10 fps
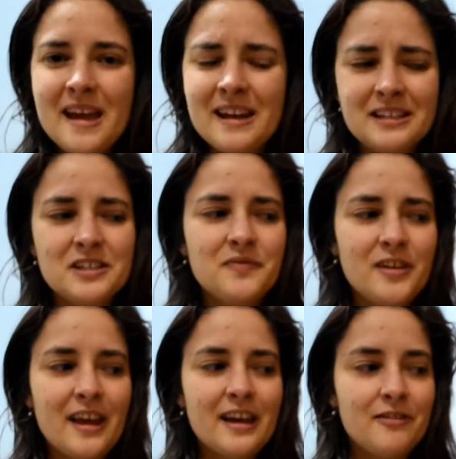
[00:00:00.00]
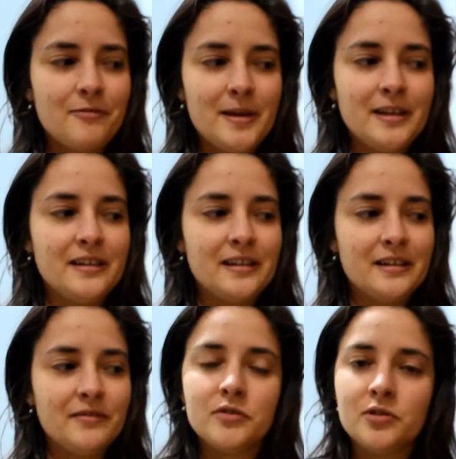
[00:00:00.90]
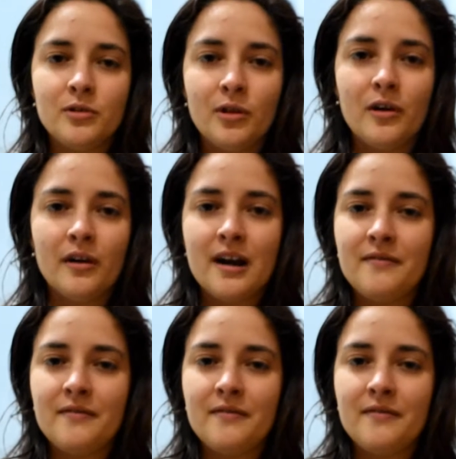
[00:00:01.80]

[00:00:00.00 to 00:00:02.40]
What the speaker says: And I just feel like I've been in here for too long.